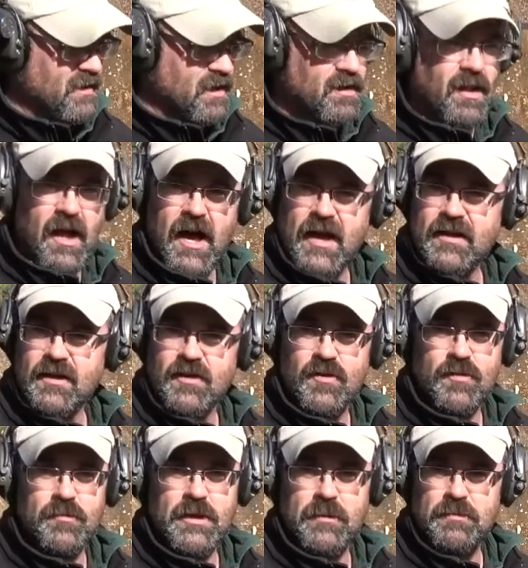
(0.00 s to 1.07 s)
a Glock. It
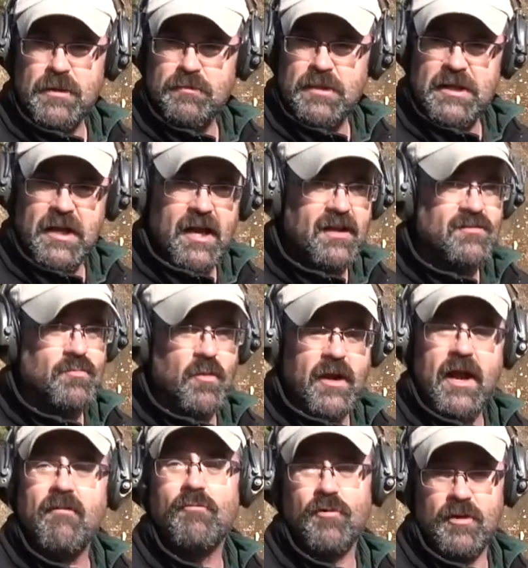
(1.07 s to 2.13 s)
could be a PPS.
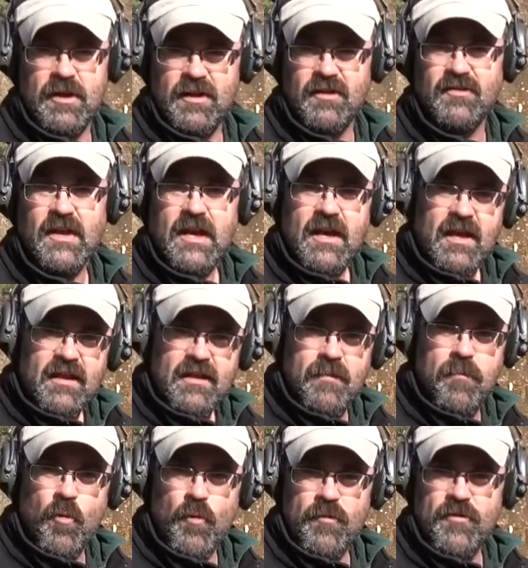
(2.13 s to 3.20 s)
Whatever it is, the
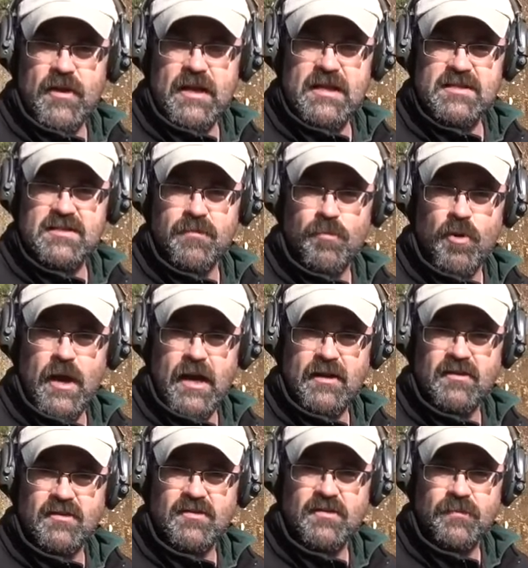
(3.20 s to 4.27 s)
important thing is to
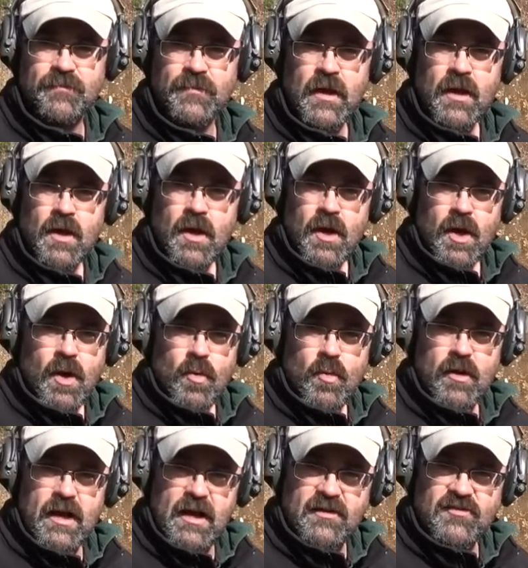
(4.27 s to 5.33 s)
practice.
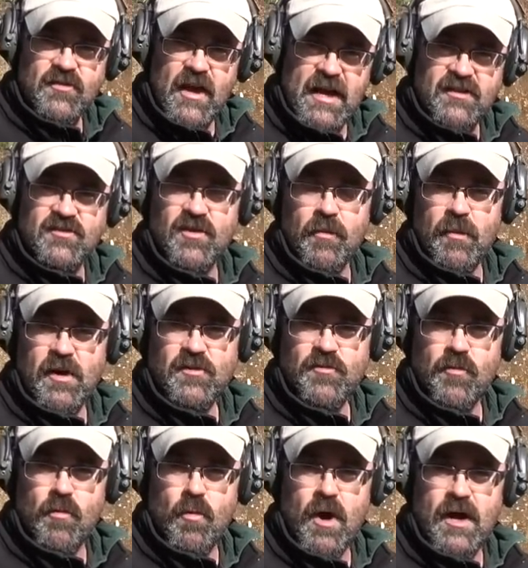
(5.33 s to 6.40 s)
Well, guys, thanks so much
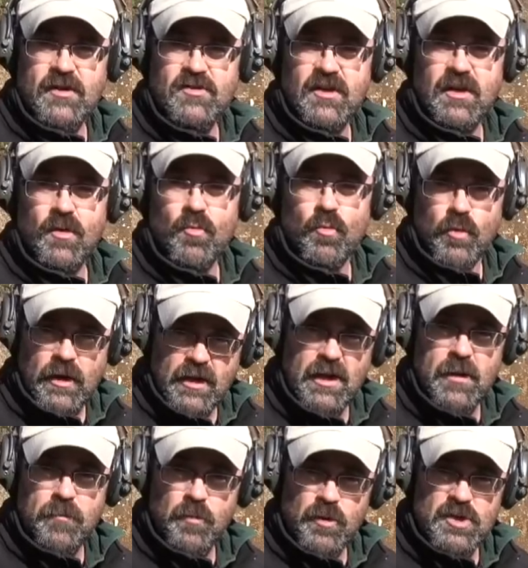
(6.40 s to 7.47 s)
for watching.
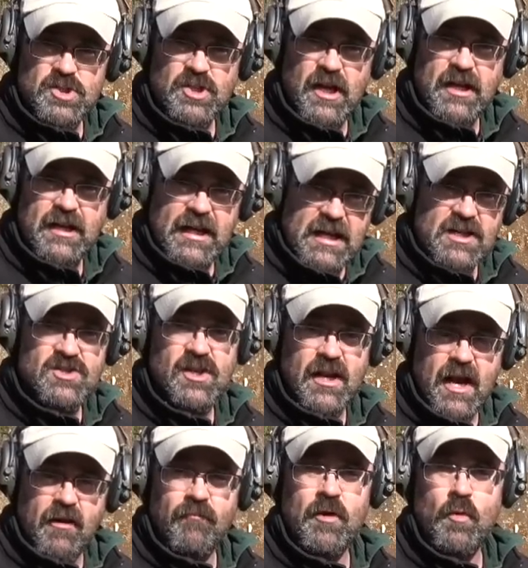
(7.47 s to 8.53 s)
Really appreciate each and
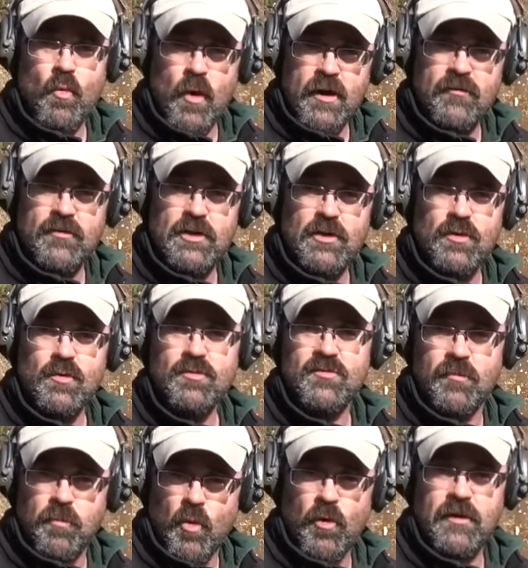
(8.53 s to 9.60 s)
every one of you
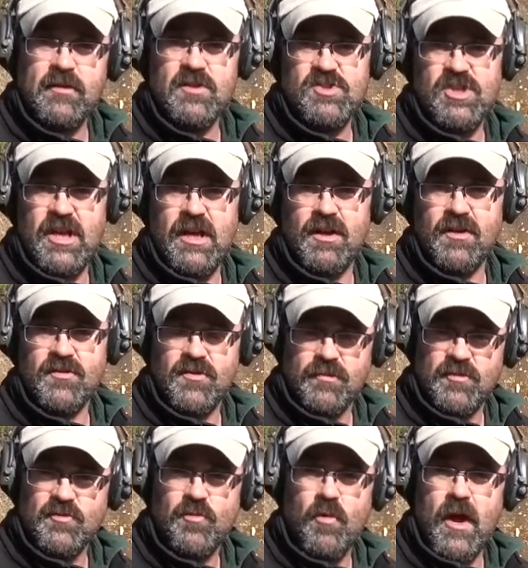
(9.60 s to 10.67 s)
supporting the channel,
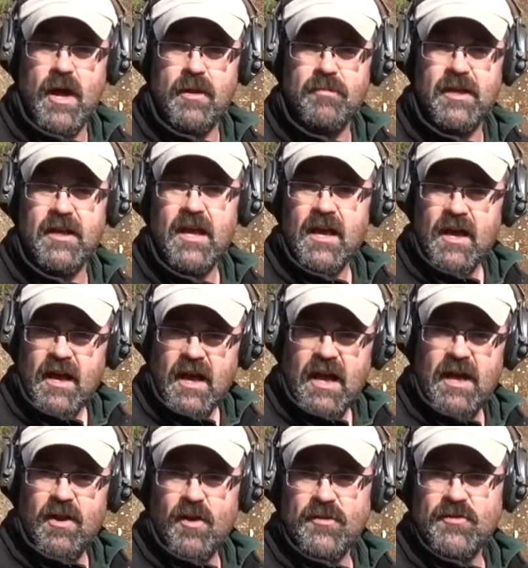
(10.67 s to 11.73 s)
subscribing,
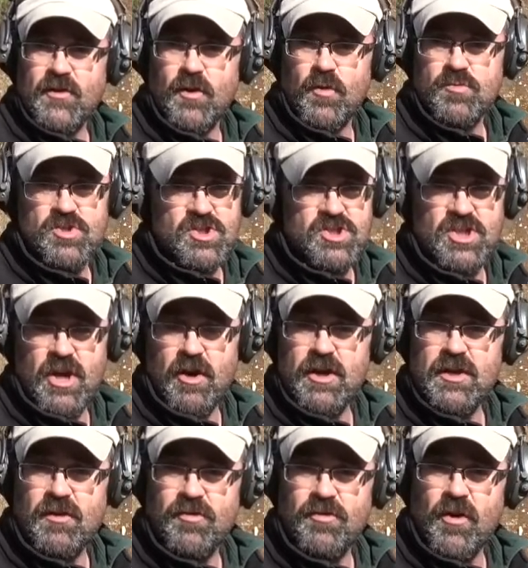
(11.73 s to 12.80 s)
and also just
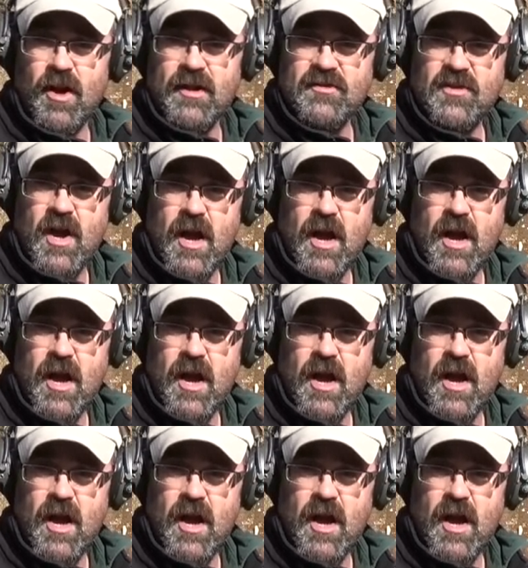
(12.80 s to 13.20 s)
sharing your thoughts,